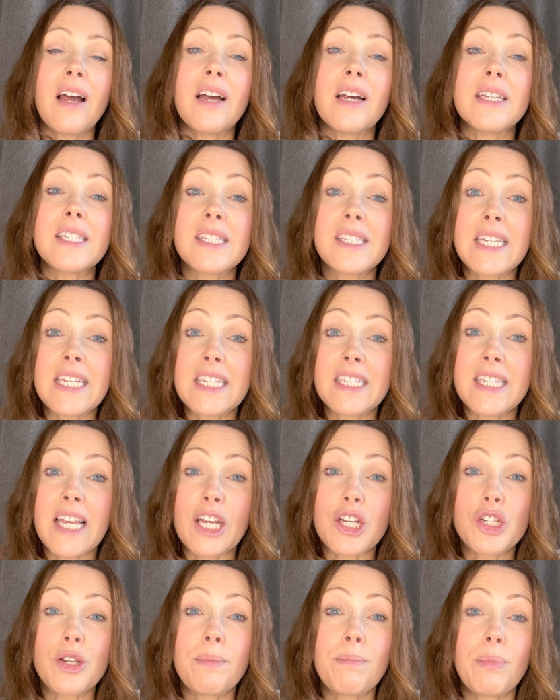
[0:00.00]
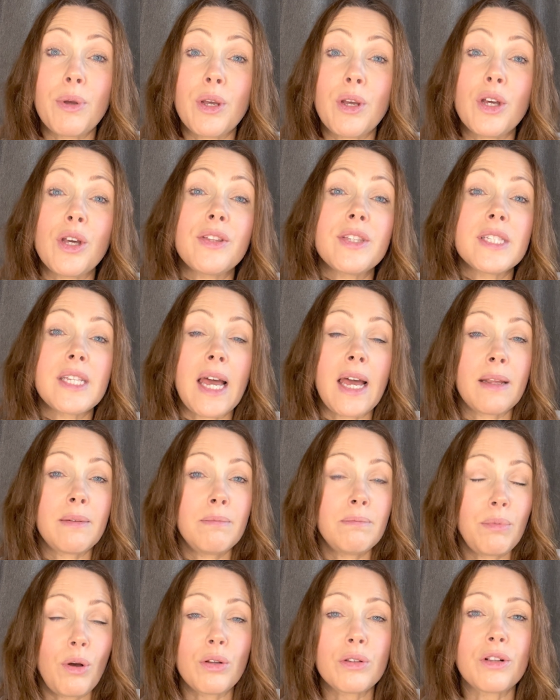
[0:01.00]
C-section births and
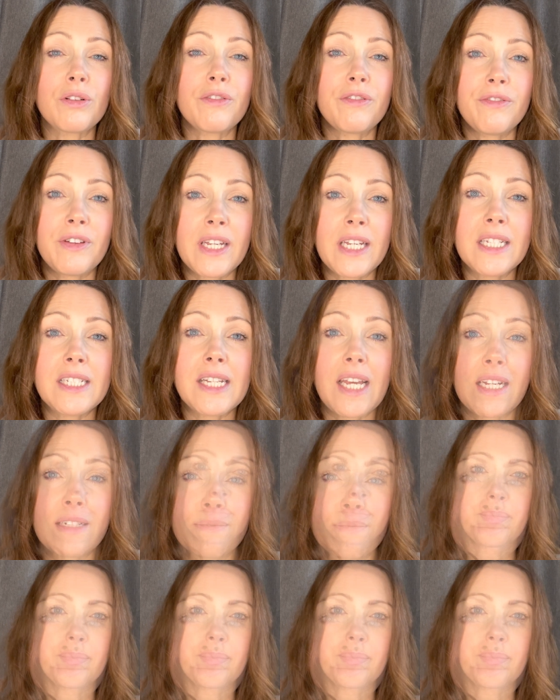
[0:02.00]
bottle feeding.